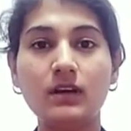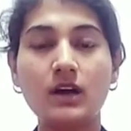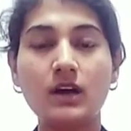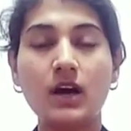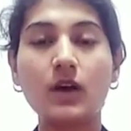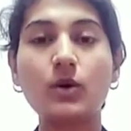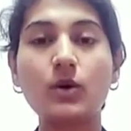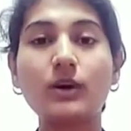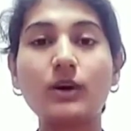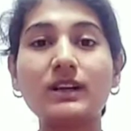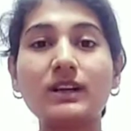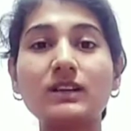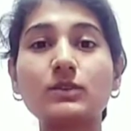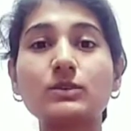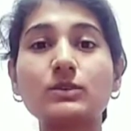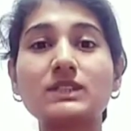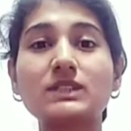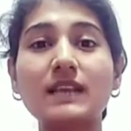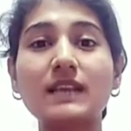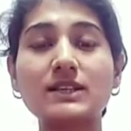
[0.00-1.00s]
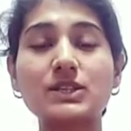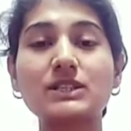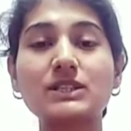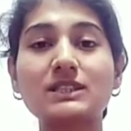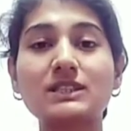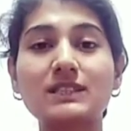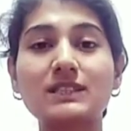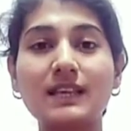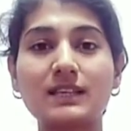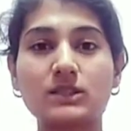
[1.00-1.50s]
According to section
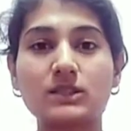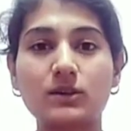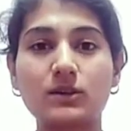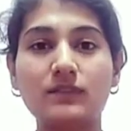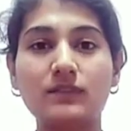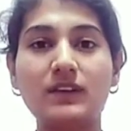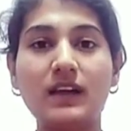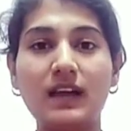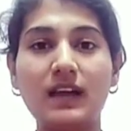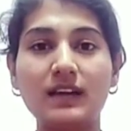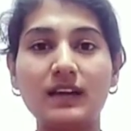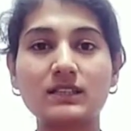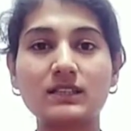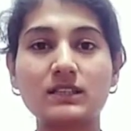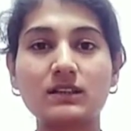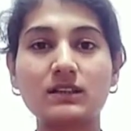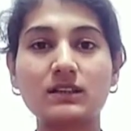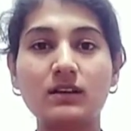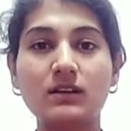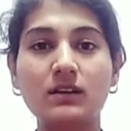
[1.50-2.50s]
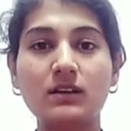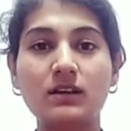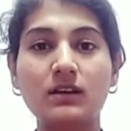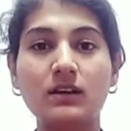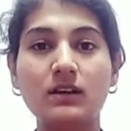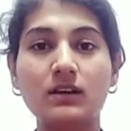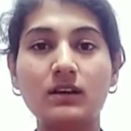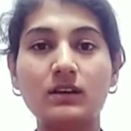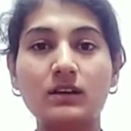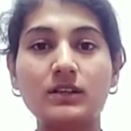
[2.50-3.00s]
6 of the act,
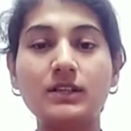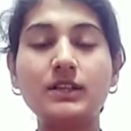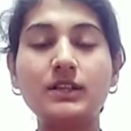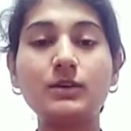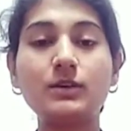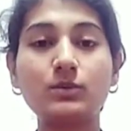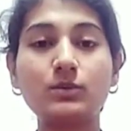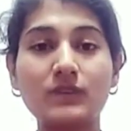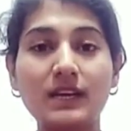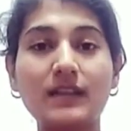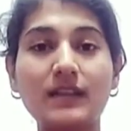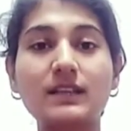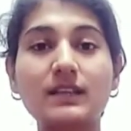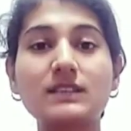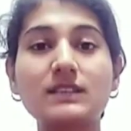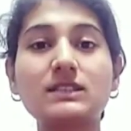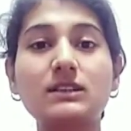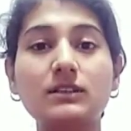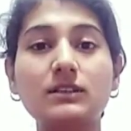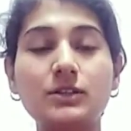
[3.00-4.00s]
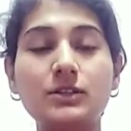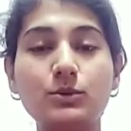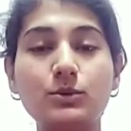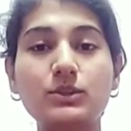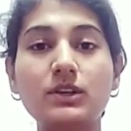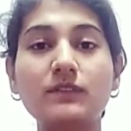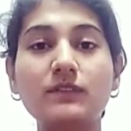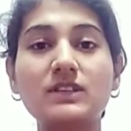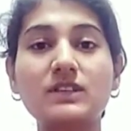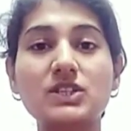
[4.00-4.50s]
it is the duty
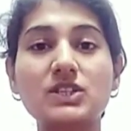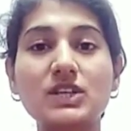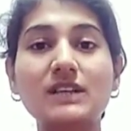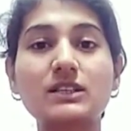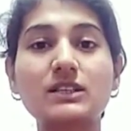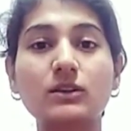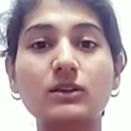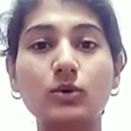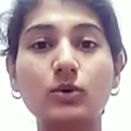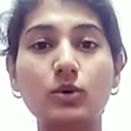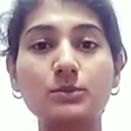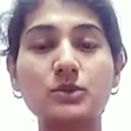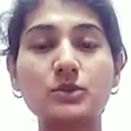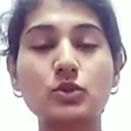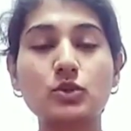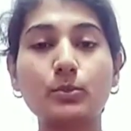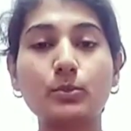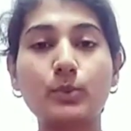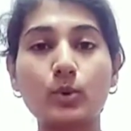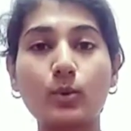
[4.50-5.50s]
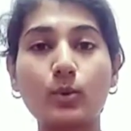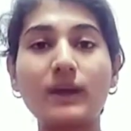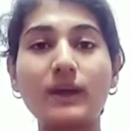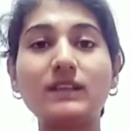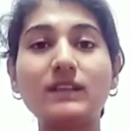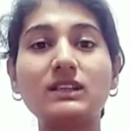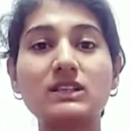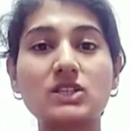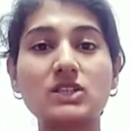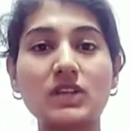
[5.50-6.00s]
of the shelter homes to
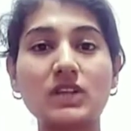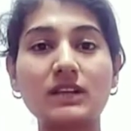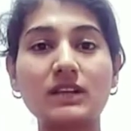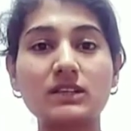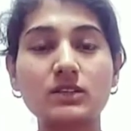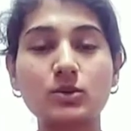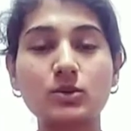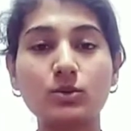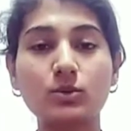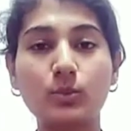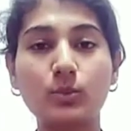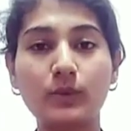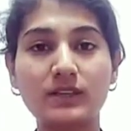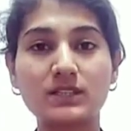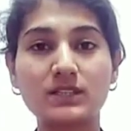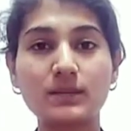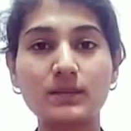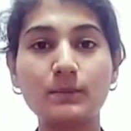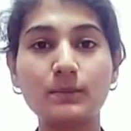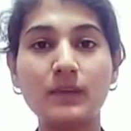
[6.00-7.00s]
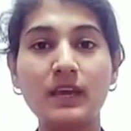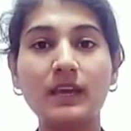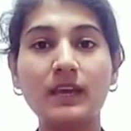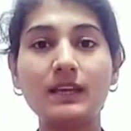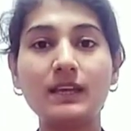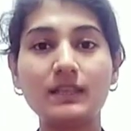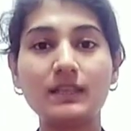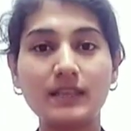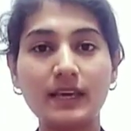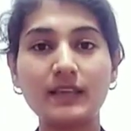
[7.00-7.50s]
provide the shelter to the victim
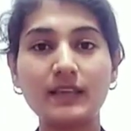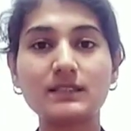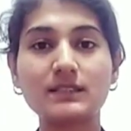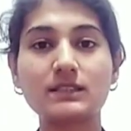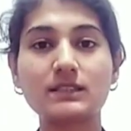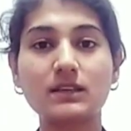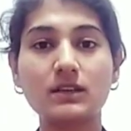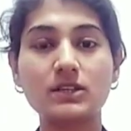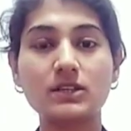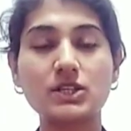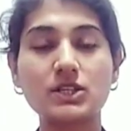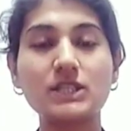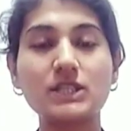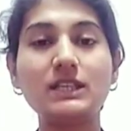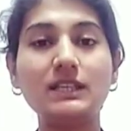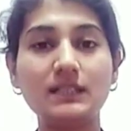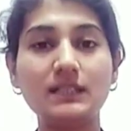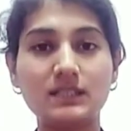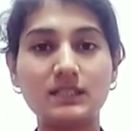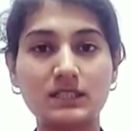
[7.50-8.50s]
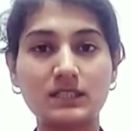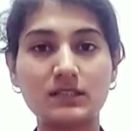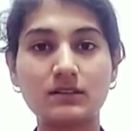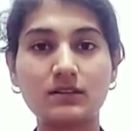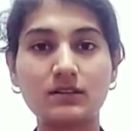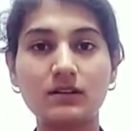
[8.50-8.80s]
in case she needs.